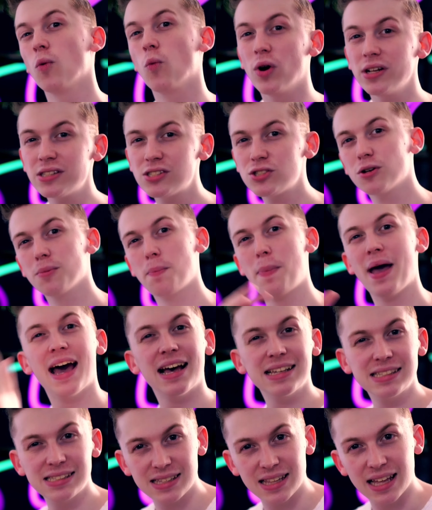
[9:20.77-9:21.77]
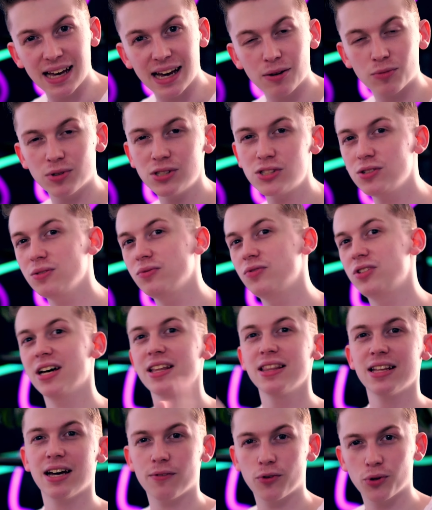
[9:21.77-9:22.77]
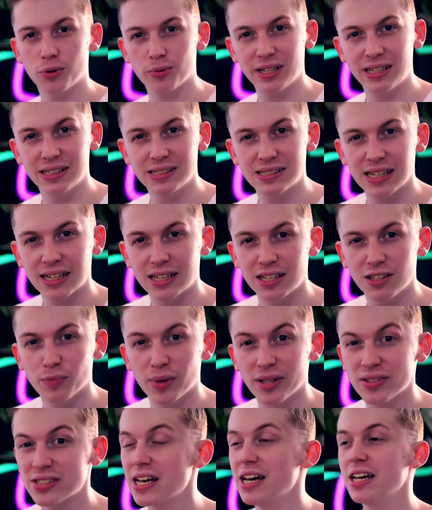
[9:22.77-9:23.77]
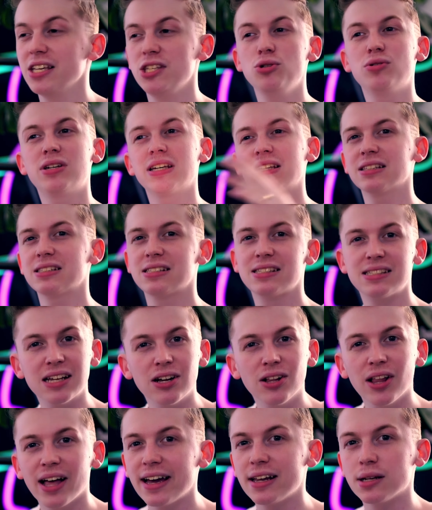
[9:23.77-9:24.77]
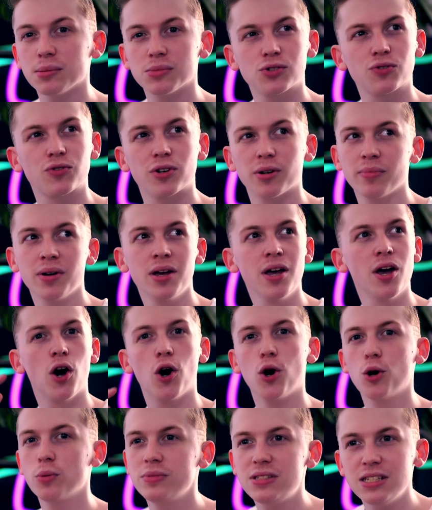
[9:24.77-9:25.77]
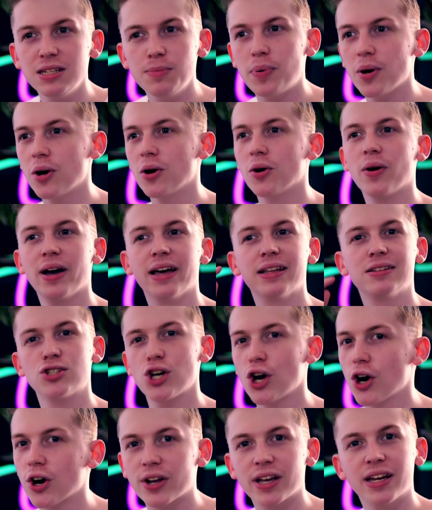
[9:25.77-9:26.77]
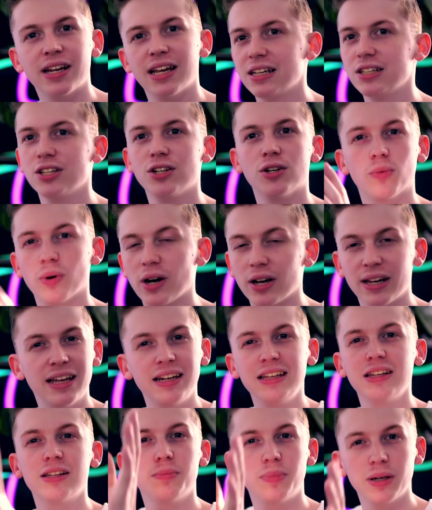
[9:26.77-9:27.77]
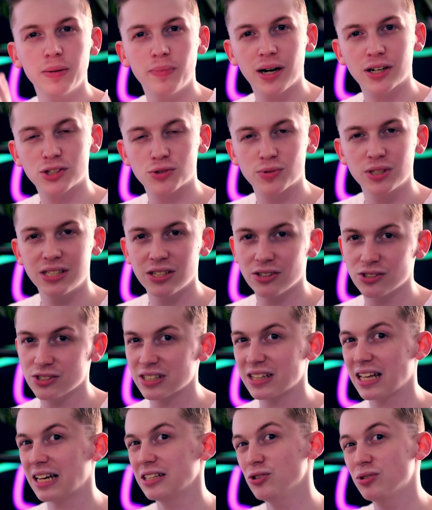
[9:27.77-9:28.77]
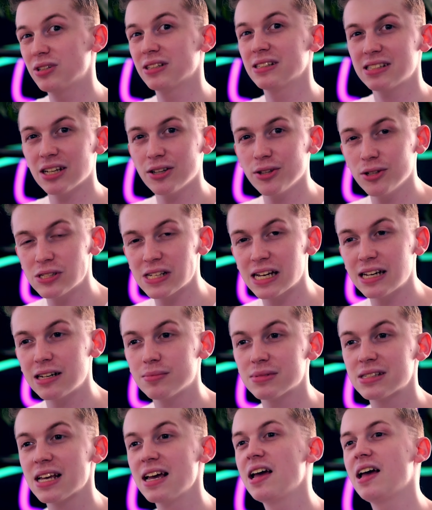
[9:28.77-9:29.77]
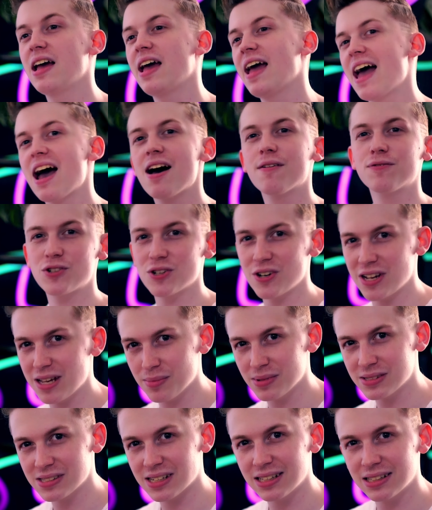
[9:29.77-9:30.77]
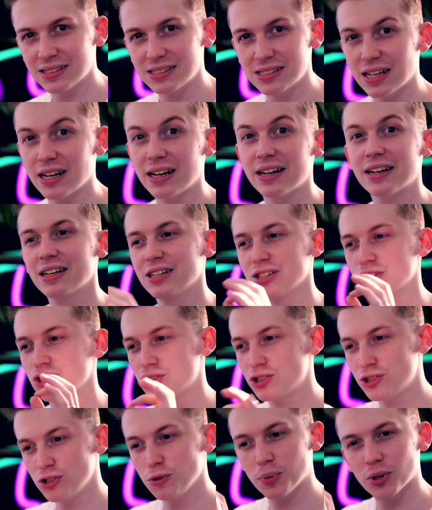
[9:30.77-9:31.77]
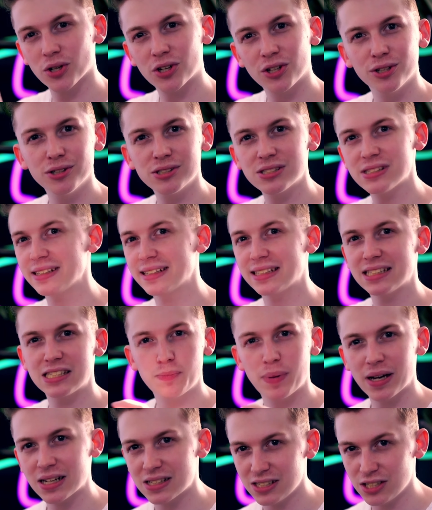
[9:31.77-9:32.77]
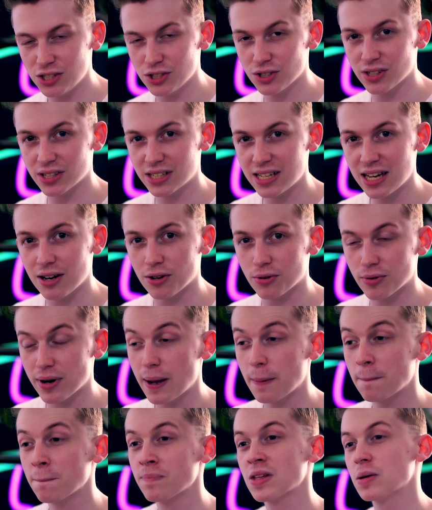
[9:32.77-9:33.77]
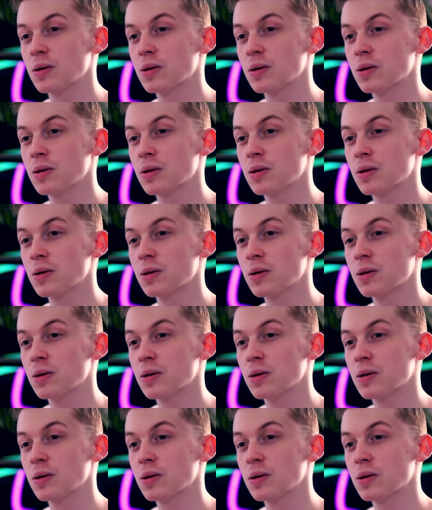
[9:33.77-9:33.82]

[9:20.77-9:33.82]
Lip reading: Once you're past that, once you've done that for 3 consecutive months, you can sell items from Home Depot and Target and, you know, any of the big box retailers like that. You can sell those items after Amazon's not super closely inspecting your account, right?